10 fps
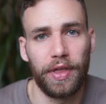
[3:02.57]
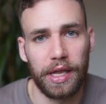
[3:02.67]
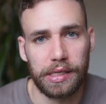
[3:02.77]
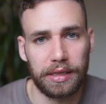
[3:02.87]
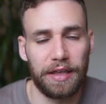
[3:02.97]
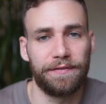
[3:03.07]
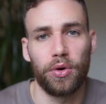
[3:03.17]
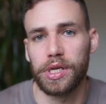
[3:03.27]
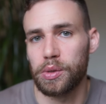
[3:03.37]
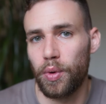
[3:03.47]
things. Like they
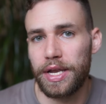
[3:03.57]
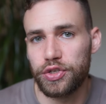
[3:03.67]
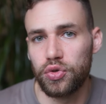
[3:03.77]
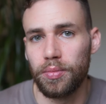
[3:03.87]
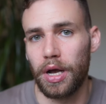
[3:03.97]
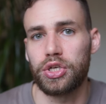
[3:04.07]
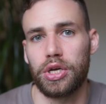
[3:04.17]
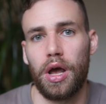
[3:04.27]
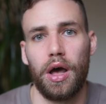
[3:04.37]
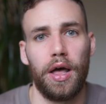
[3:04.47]
focus way too
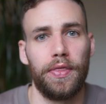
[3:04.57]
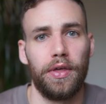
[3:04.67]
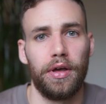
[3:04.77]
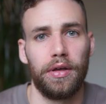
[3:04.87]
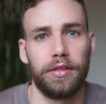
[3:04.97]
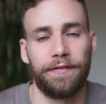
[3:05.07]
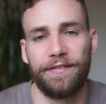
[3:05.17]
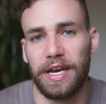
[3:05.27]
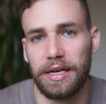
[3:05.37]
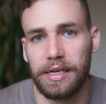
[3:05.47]
much on the, the
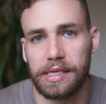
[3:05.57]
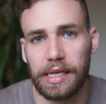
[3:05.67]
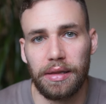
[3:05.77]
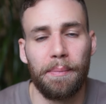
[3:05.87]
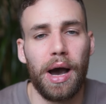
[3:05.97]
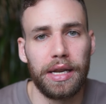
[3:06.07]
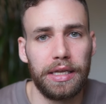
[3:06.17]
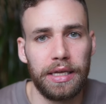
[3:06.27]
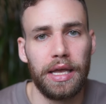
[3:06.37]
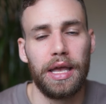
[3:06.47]
fitness and the
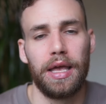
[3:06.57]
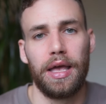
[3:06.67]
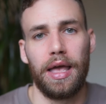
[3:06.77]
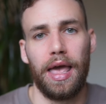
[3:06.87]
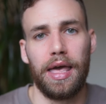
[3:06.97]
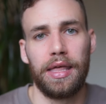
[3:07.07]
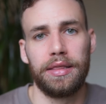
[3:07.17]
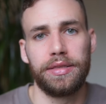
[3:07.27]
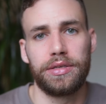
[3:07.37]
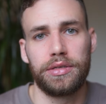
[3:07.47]
money.
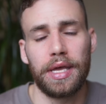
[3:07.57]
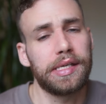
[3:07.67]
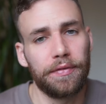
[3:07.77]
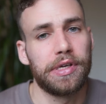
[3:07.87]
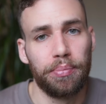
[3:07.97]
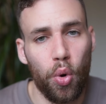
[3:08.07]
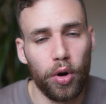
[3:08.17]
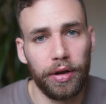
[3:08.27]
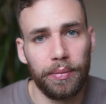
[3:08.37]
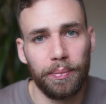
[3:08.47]
And that stuff's
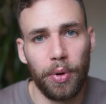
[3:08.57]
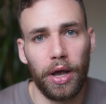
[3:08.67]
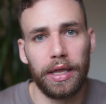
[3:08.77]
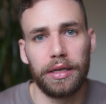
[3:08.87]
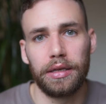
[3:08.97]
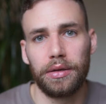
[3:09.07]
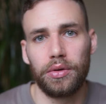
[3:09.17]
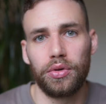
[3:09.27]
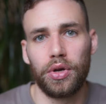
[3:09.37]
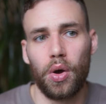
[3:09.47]
important, but
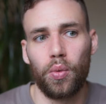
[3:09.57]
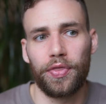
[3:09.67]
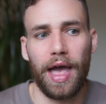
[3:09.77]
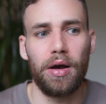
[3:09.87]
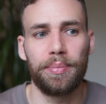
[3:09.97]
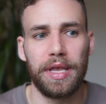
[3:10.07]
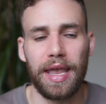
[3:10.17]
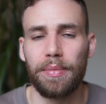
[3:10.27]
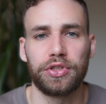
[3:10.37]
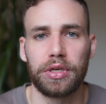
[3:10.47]
you know, without
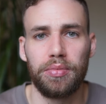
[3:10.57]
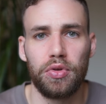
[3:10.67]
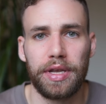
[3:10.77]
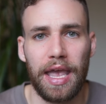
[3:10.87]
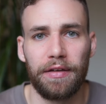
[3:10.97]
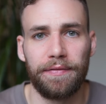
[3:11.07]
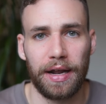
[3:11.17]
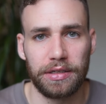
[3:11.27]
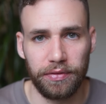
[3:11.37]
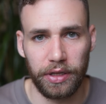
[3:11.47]
being able to communicate
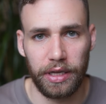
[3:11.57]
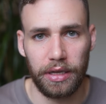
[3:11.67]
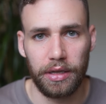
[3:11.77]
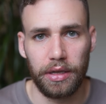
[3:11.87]
effectively,